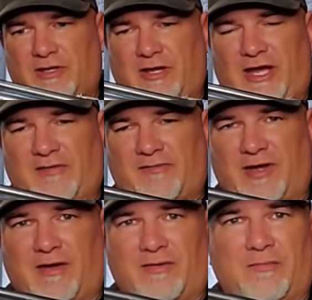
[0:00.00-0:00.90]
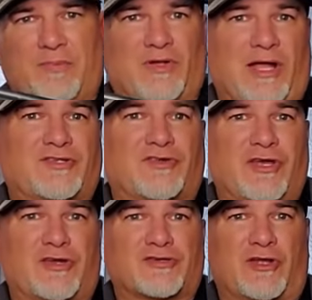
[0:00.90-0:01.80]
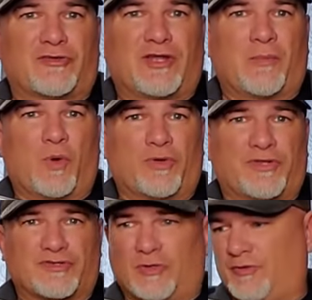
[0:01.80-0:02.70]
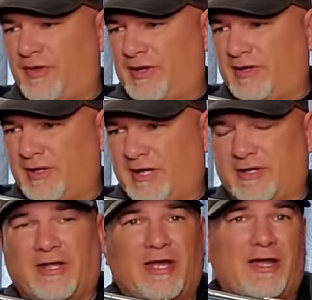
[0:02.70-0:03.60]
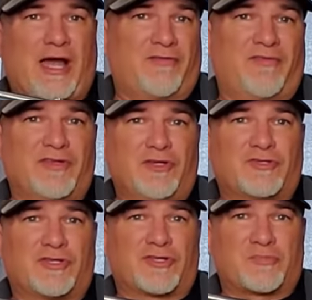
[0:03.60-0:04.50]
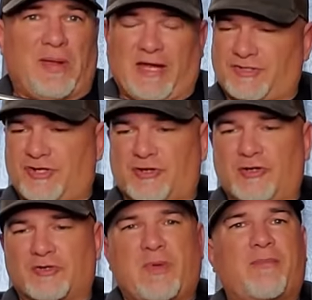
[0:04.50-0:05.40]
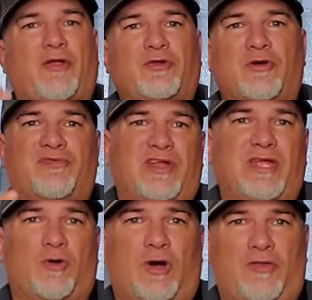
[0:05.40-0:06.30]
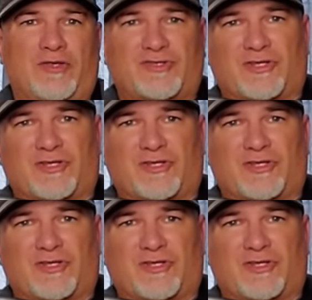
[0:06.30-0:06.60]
I've put lots of dinners on the table with this old thing, and I've even used it this past year. Who knows, maybe I'll do a video on this